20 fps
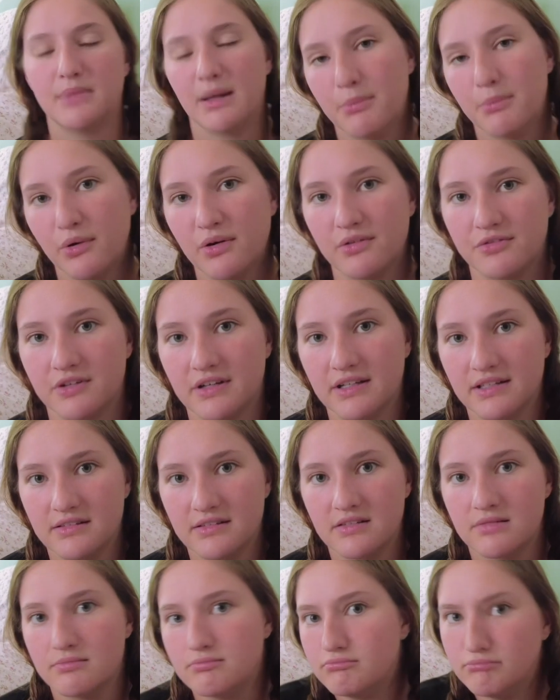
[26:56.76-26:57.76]
my
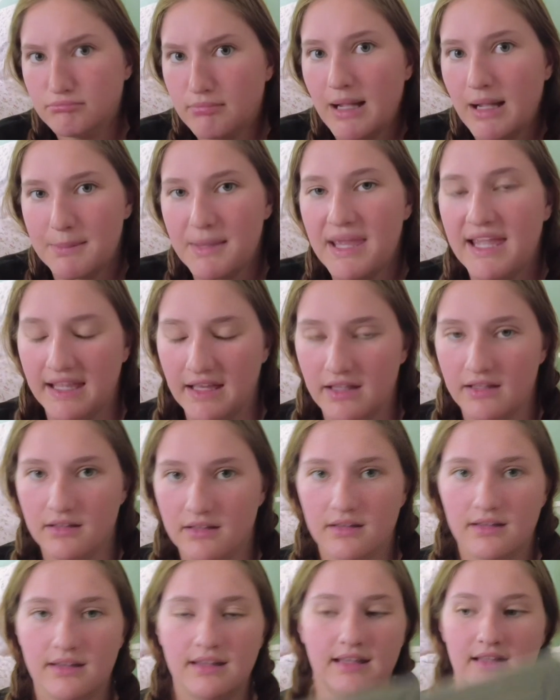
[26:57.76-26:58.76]
boyfriend, my
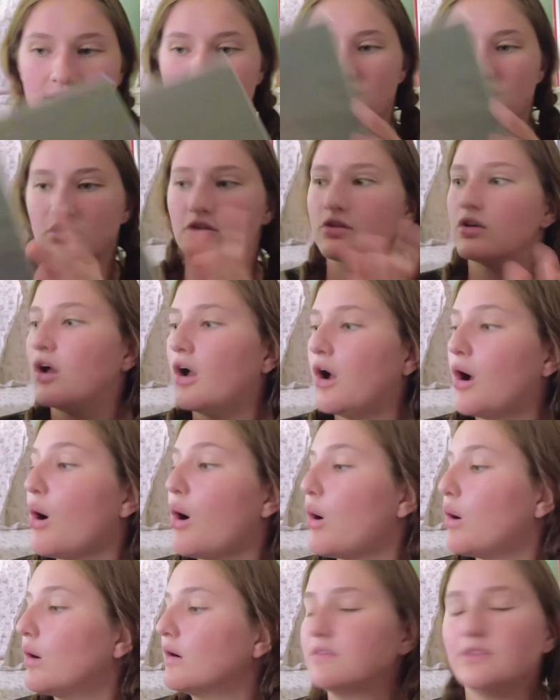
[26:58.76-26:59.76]
man. It's
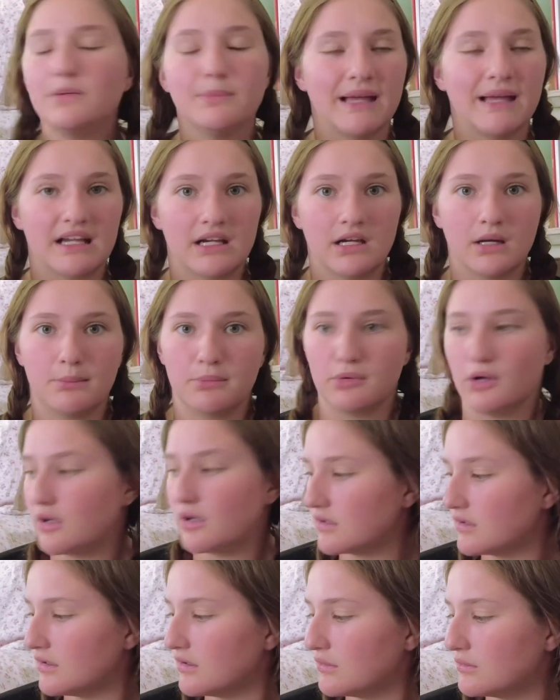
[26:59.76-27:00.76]
Orville Peck
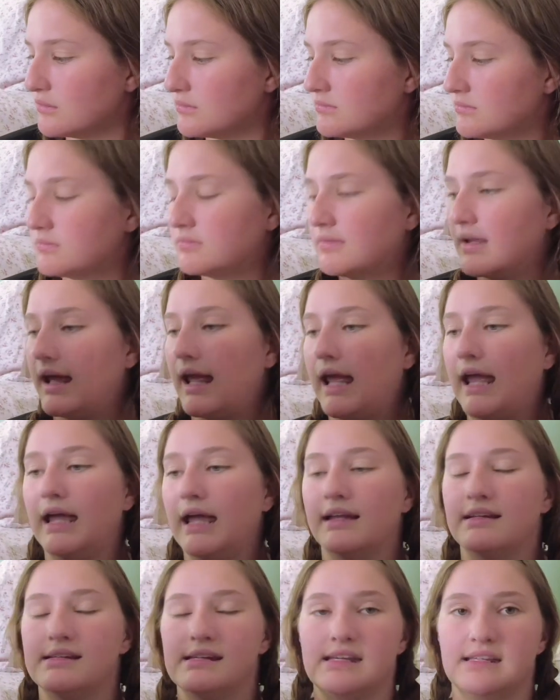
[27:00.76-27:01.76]
Bronco,
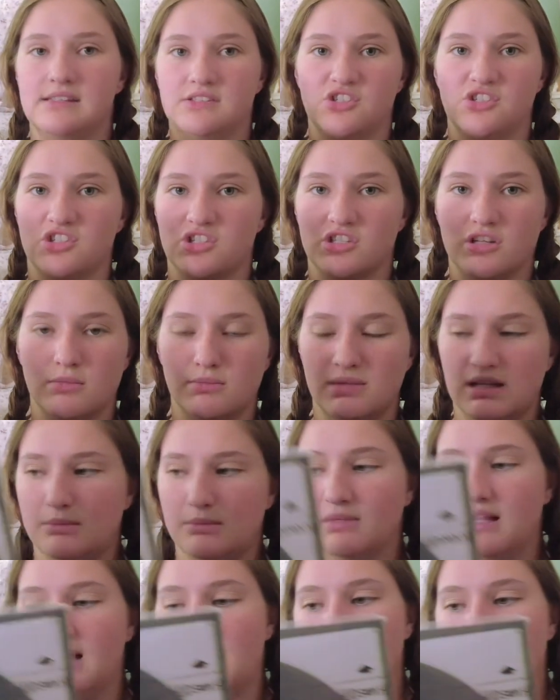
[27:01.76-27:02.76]
and it's just on
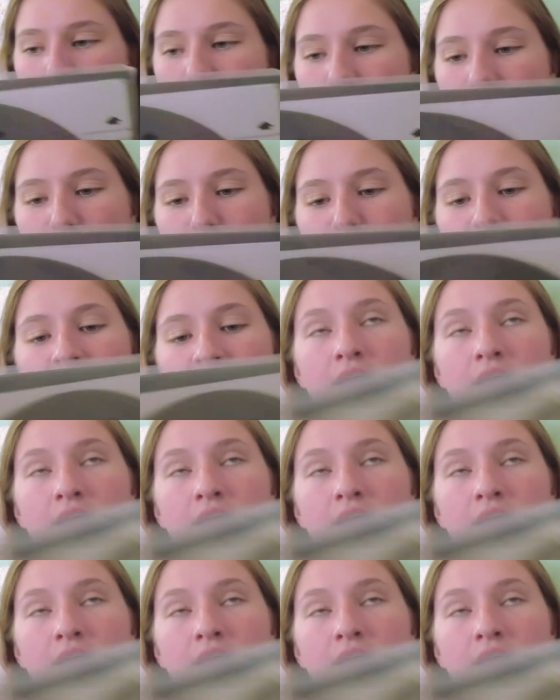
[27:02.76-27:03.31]
plain black, but